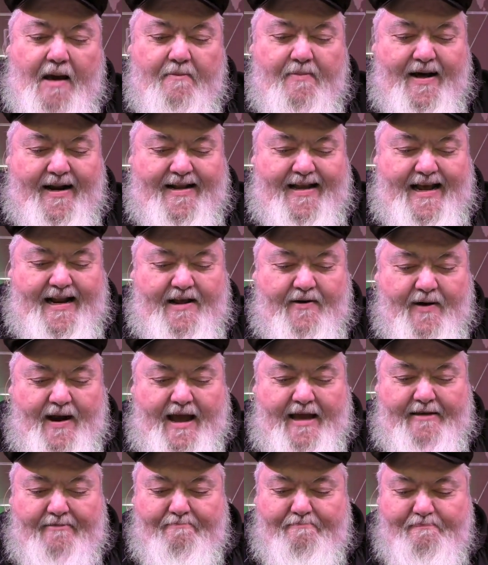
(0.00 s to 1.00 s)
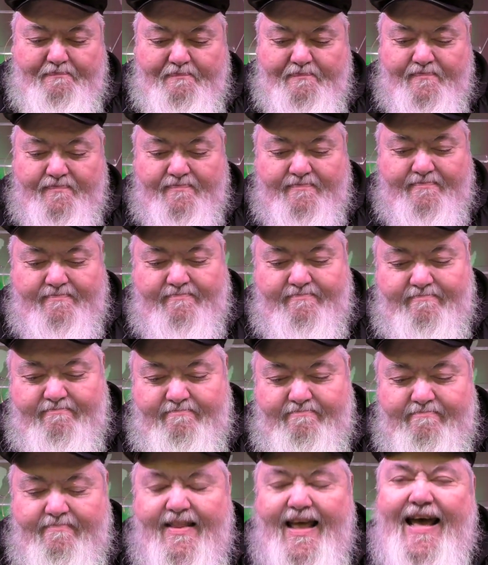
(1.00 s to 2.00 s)
but at any rate,
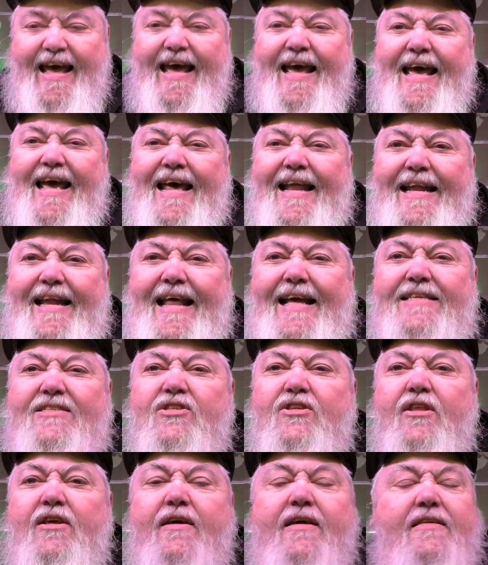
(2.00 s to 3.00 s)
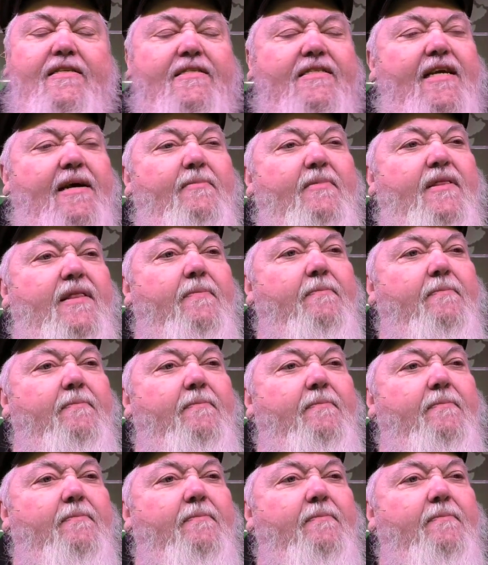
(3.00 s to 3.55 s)
let's look at some of the